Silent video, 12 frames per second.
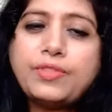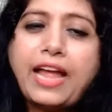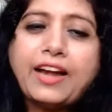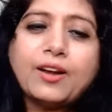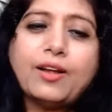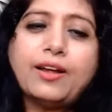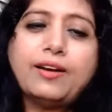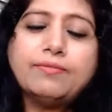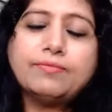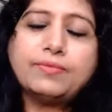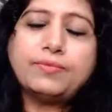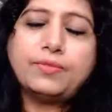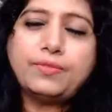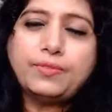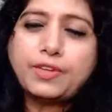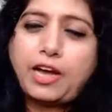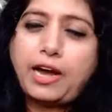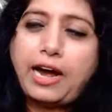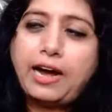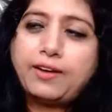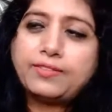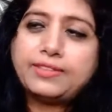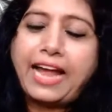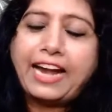that,
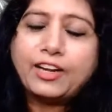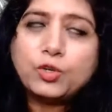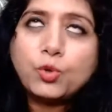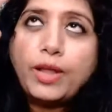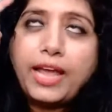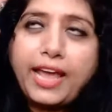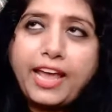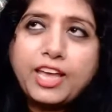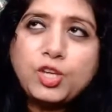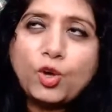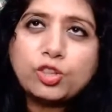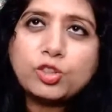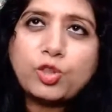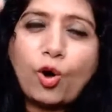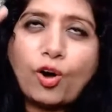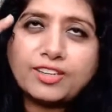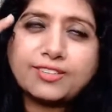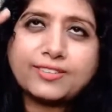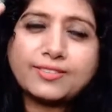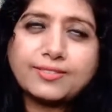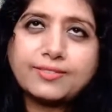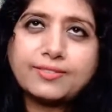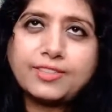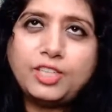that today your thoughts,
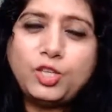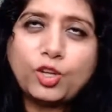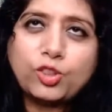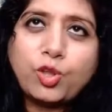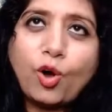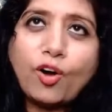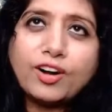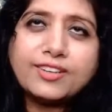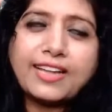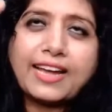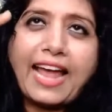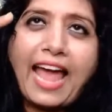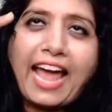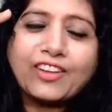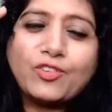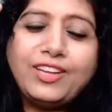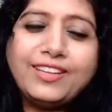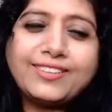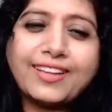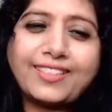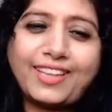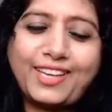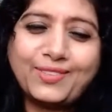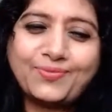your thoughts are actually
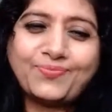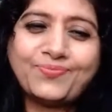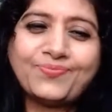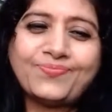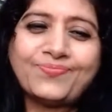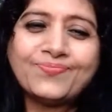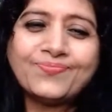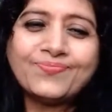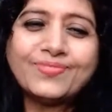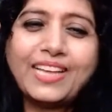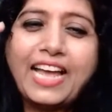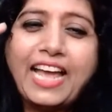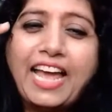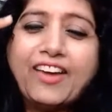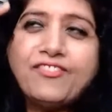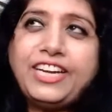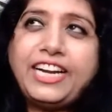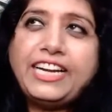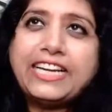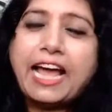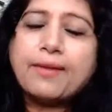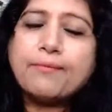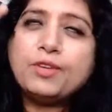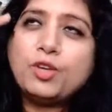sati. Every
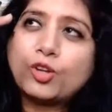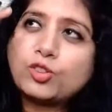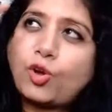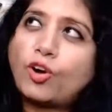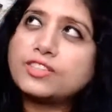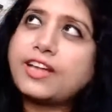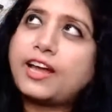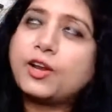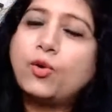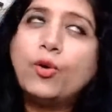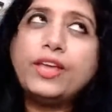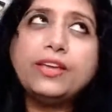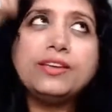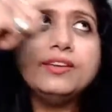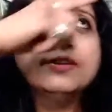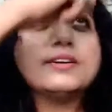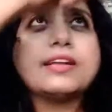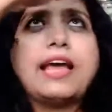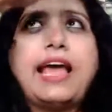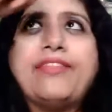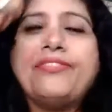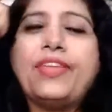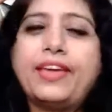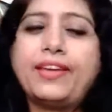time your thoughts are going here
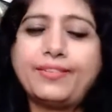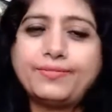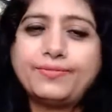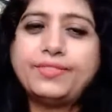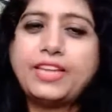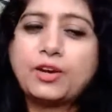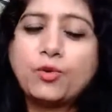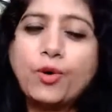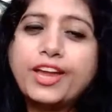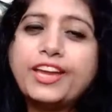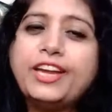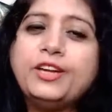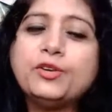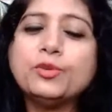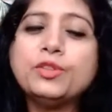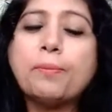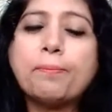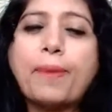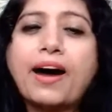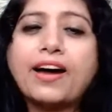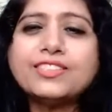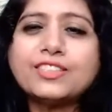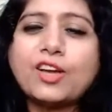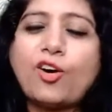and there they are going into the
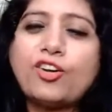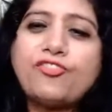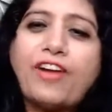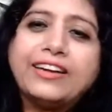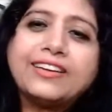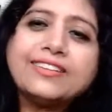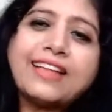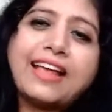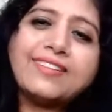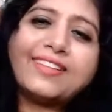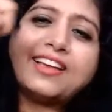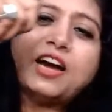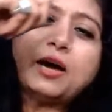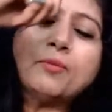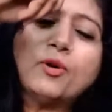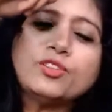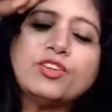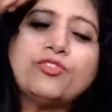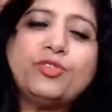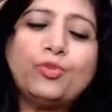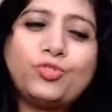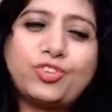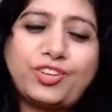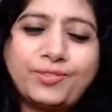past or fantasizing about the
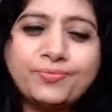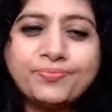future.